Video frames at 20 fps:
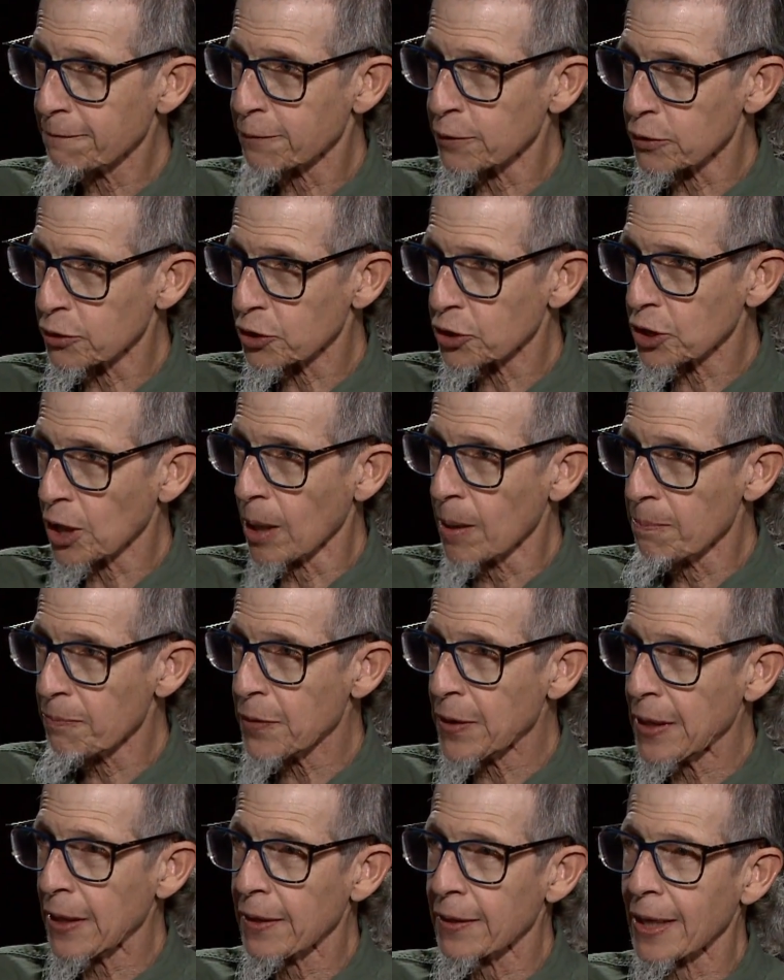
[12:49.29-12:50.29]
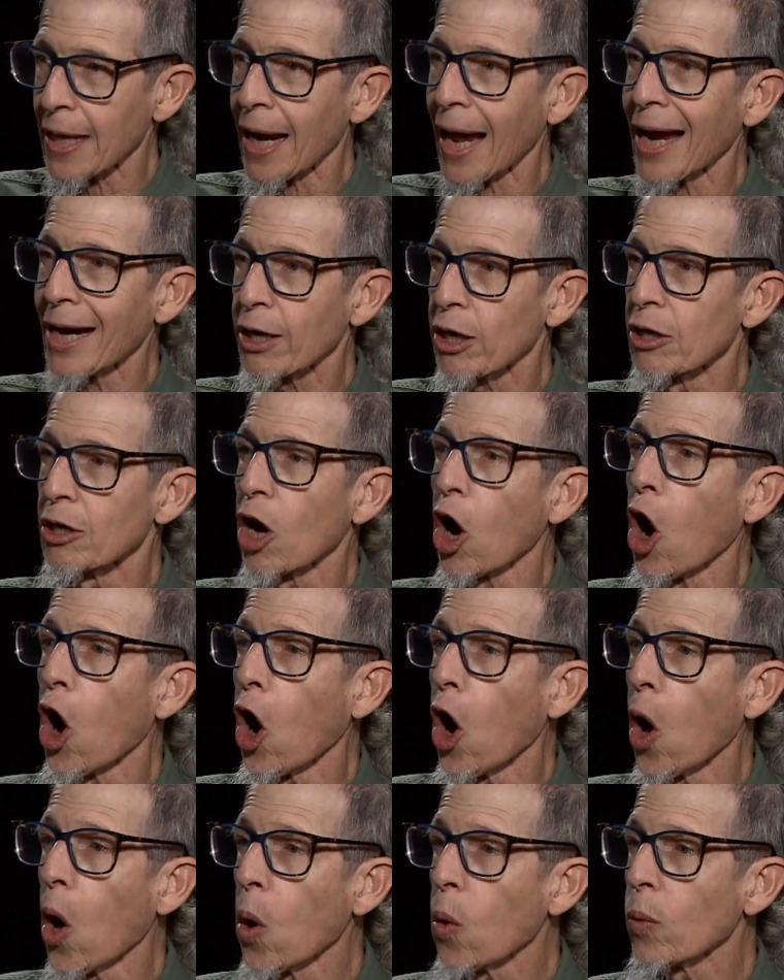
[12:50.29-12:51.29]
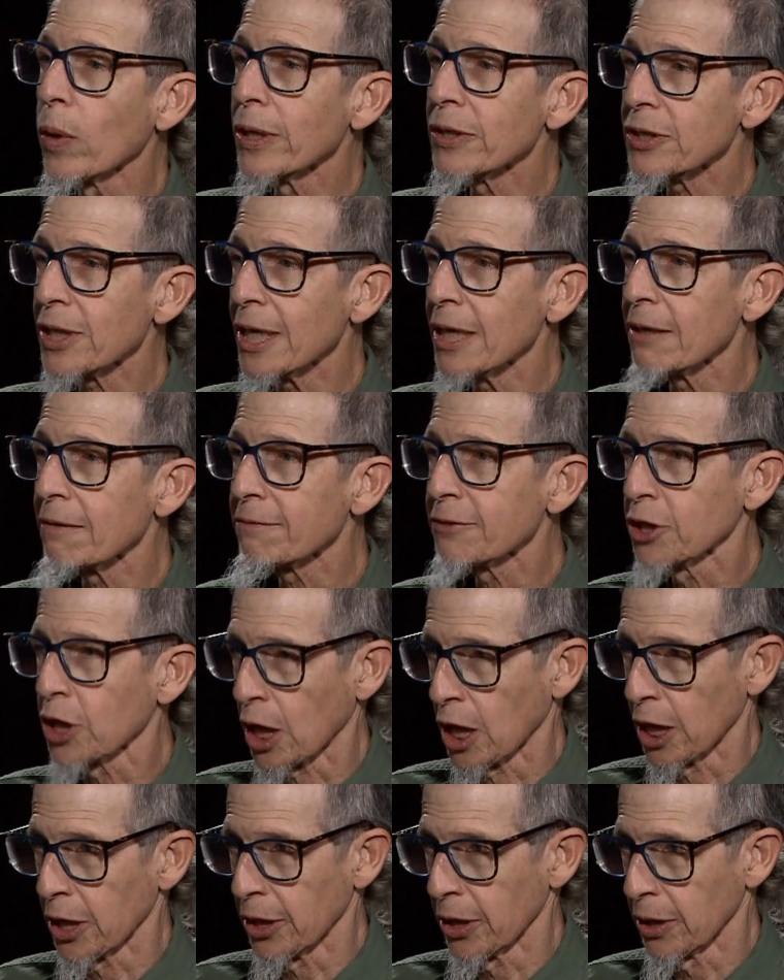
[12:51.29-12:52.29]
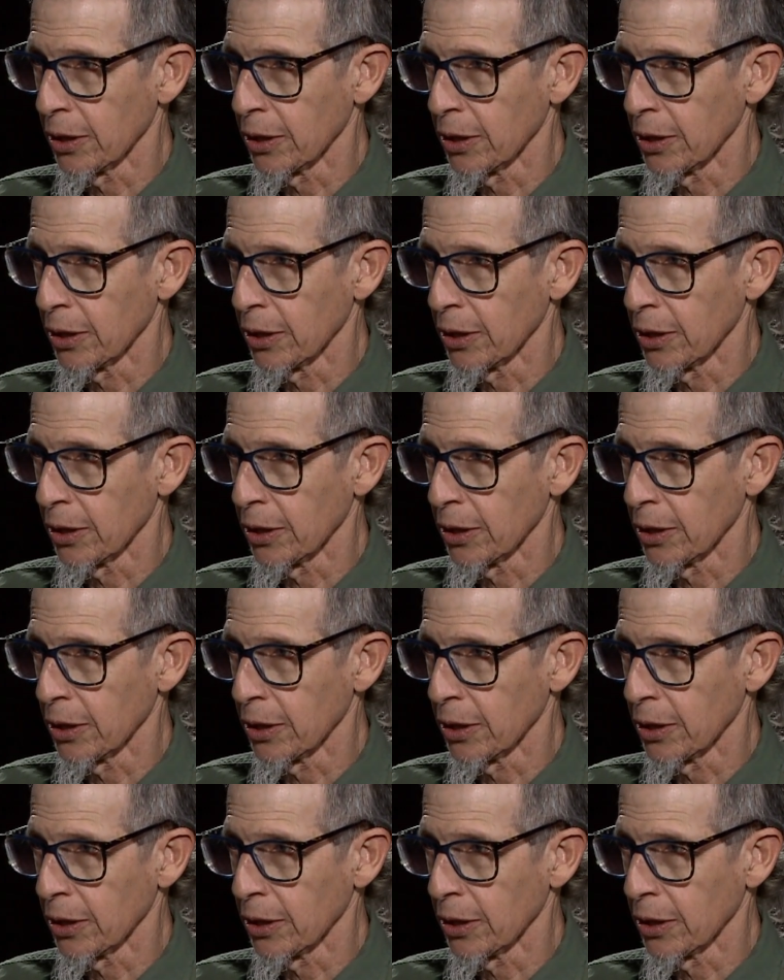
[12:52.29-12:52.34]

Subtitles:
for something that I could always have done.